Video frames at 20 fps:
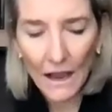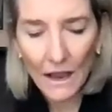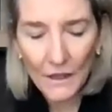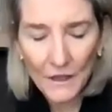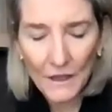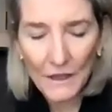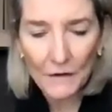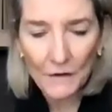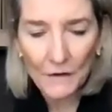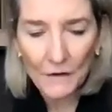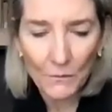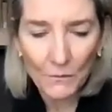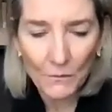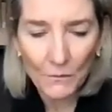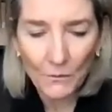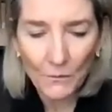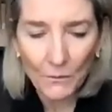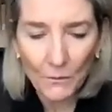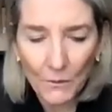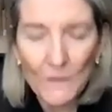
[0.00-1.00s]
think
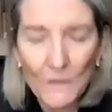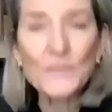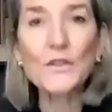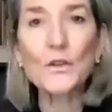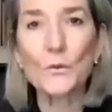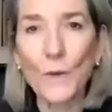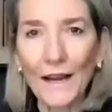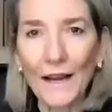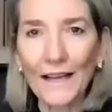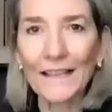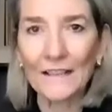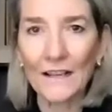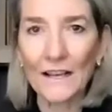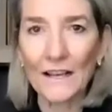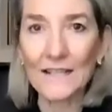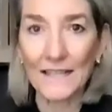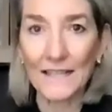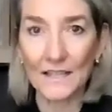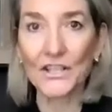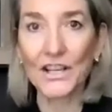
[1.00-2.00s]
once you
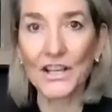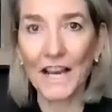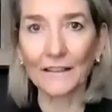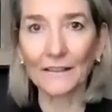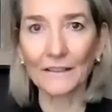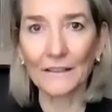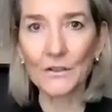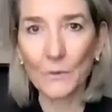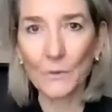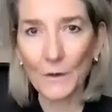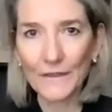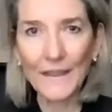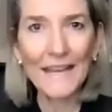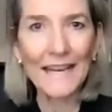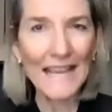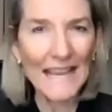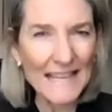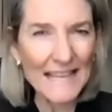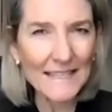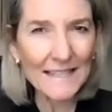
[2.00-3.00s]
recognize the challenge, right, that
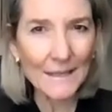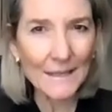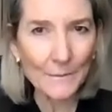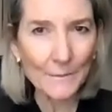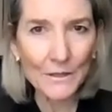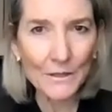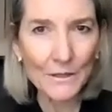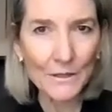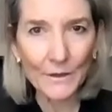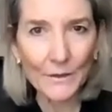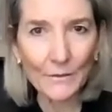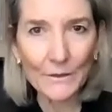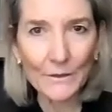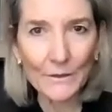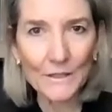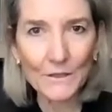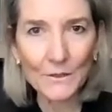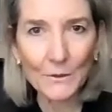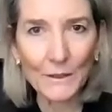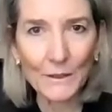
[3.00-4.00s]
asymmetry,
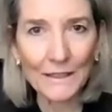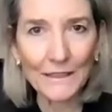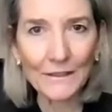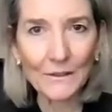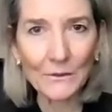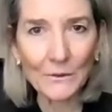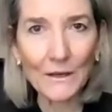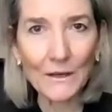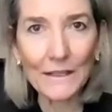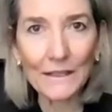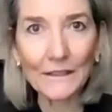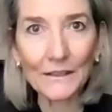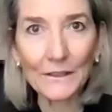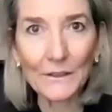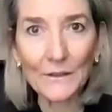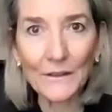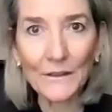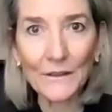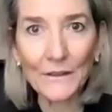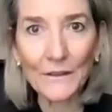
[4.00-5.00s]
which is quite clear,
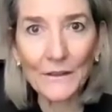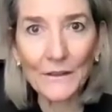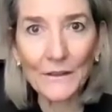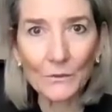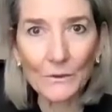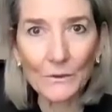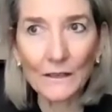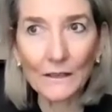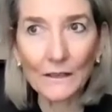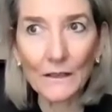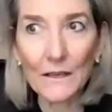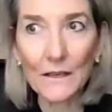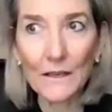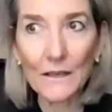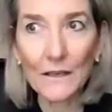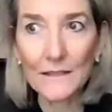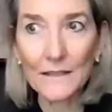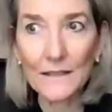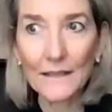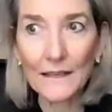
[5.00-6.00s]
then you
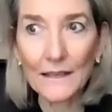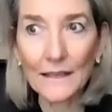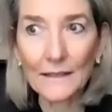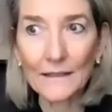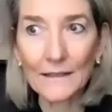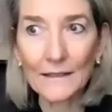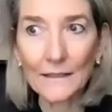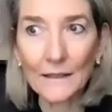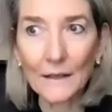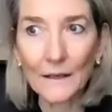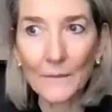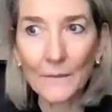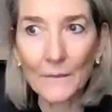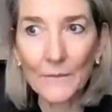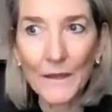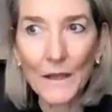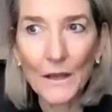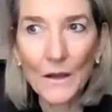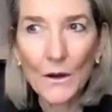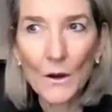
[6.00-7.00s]
realize that
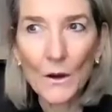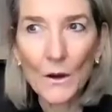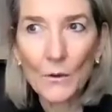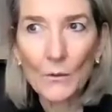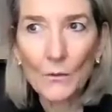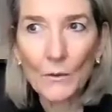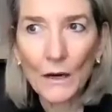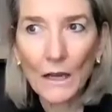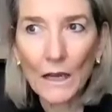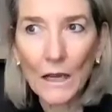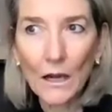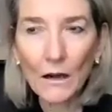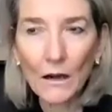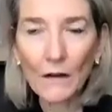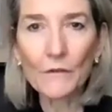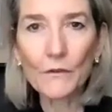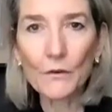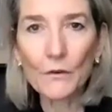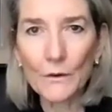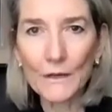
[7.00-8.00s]

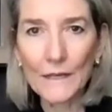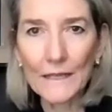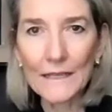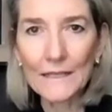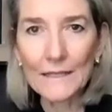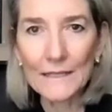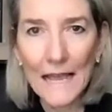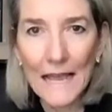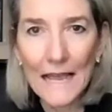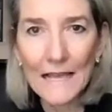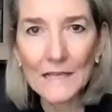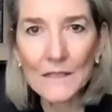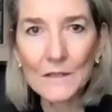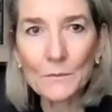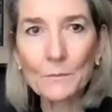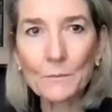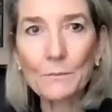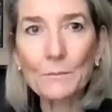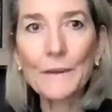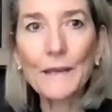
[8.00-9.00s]
recovery is as
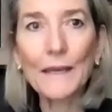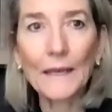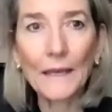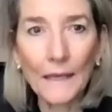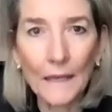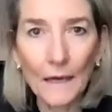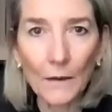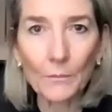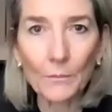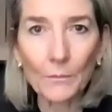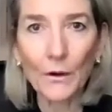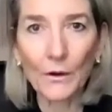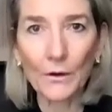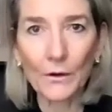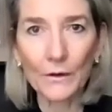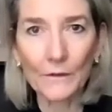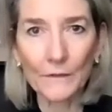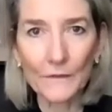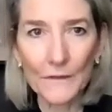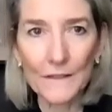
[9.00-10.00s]
big a
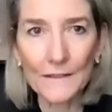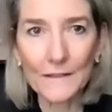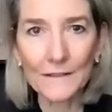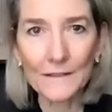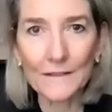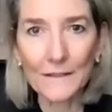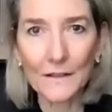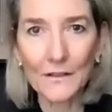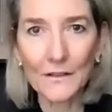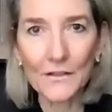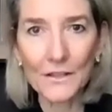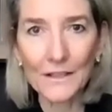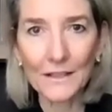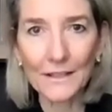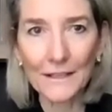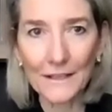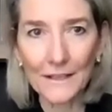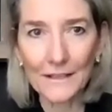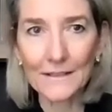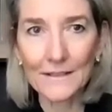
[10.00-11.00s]
part of this discussion
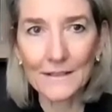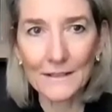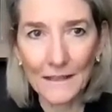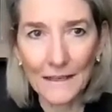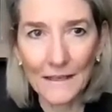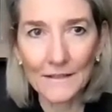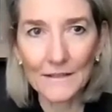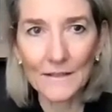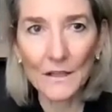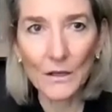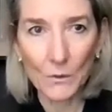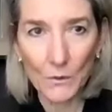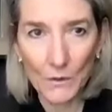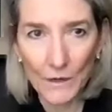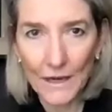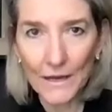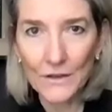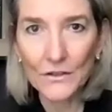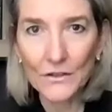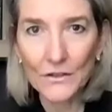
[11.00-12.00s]
as the
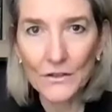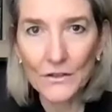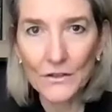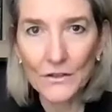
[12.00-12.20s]
creation